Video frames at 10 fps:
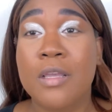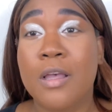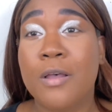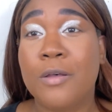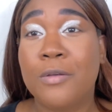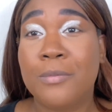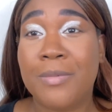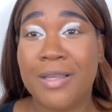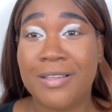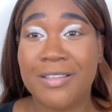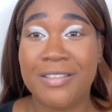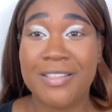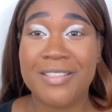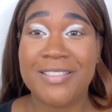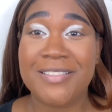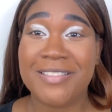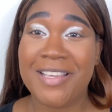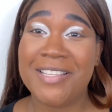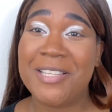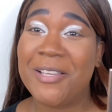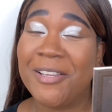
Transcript: Oh, Oh my goodness, that's